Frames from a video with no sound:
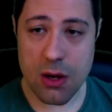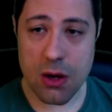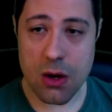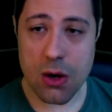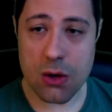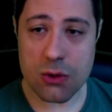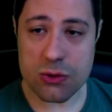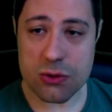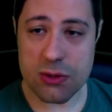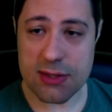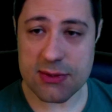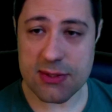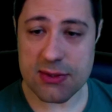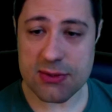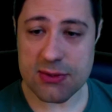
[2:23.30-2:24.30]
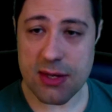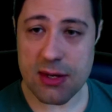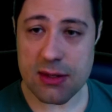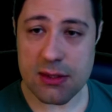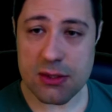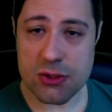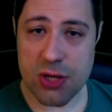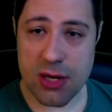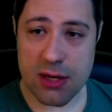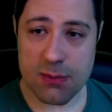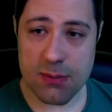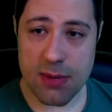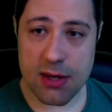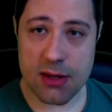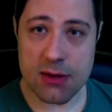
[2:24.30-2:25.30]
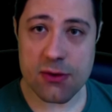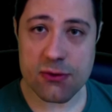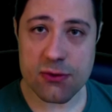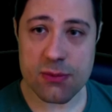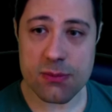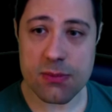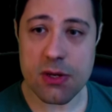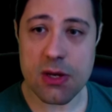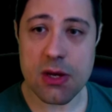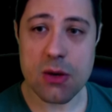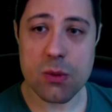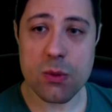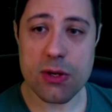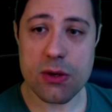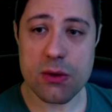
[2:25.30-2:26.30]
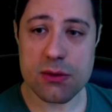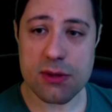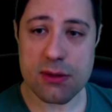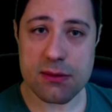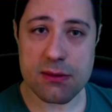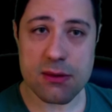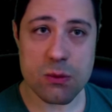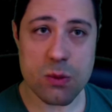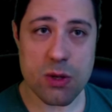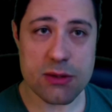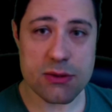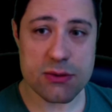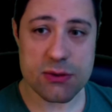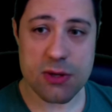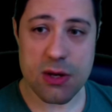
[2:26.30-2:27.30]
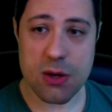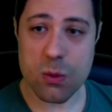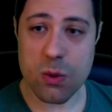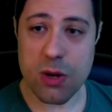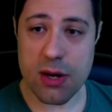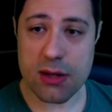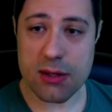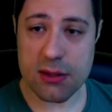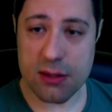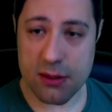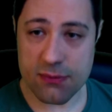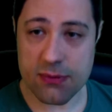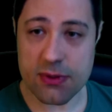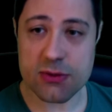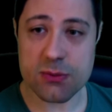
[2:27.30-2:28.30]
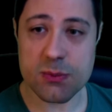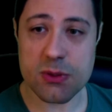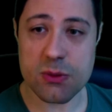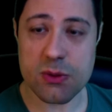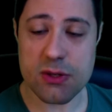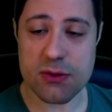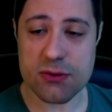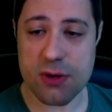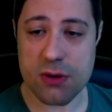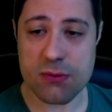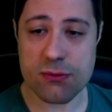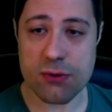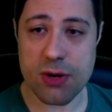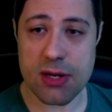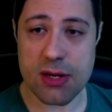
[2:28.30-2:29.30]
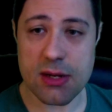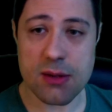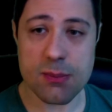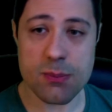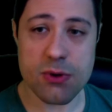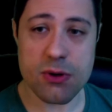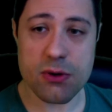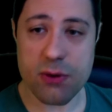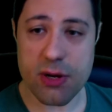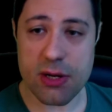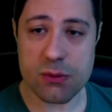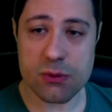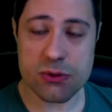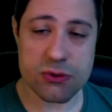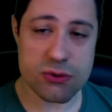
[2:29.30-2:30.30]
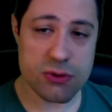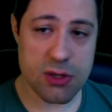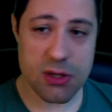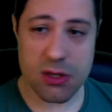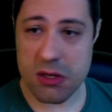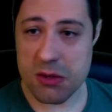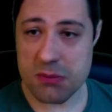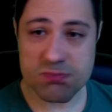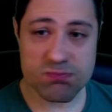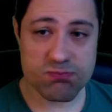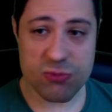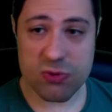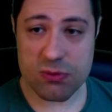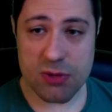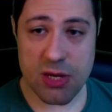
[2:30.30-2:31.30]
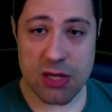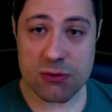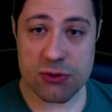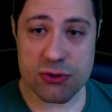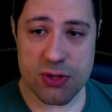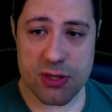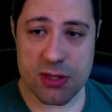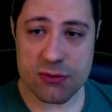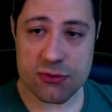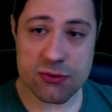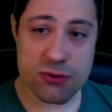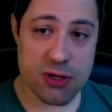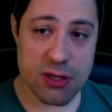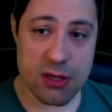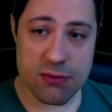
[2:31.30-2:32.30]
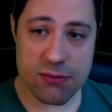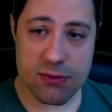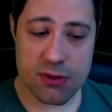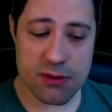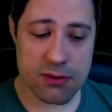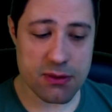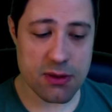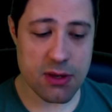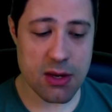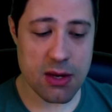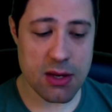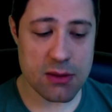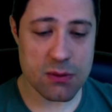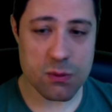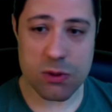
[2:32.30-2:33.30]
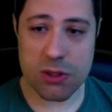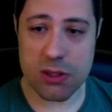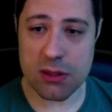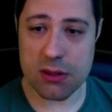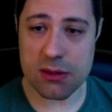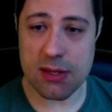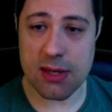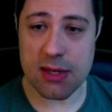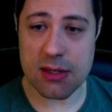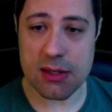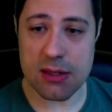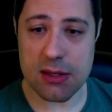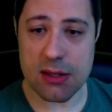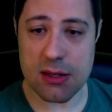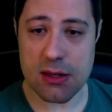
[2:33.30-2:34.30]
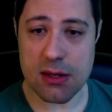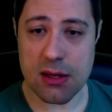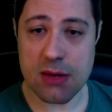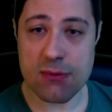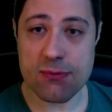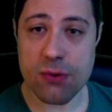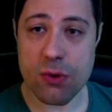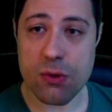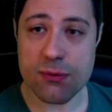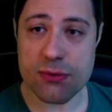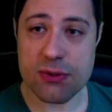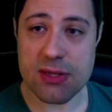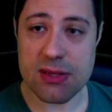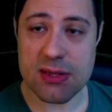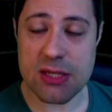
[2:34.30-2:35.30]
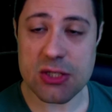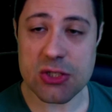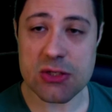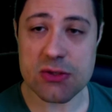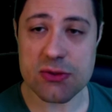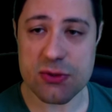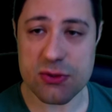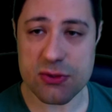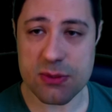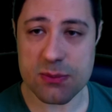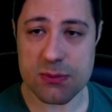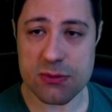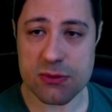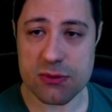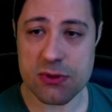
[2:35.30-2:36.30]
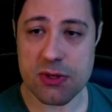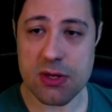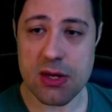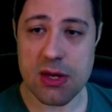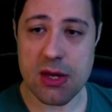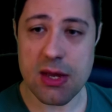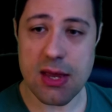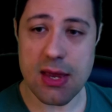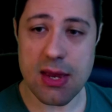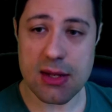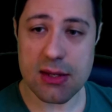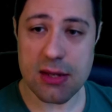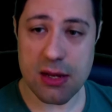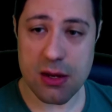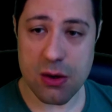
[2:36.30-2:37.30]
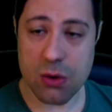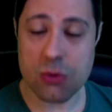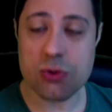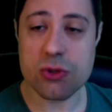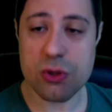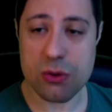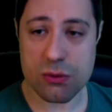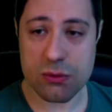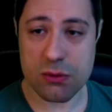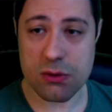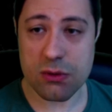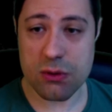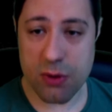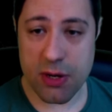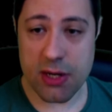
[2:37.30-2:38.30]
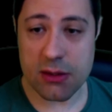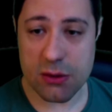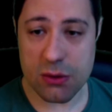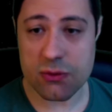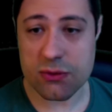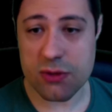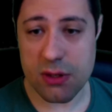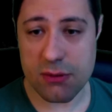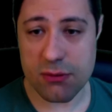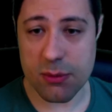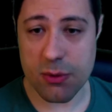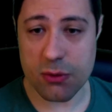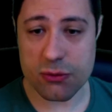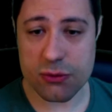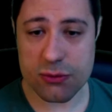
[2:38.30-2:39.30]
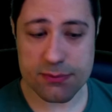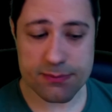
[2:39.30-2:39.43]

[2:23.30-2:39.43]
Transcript: Also, as a sanity check mechanism, we looked at the ones where the difference between the self-grade and the peer grade was interesting, significant, and we then involved the teaching assistants and they also grade those deliverables.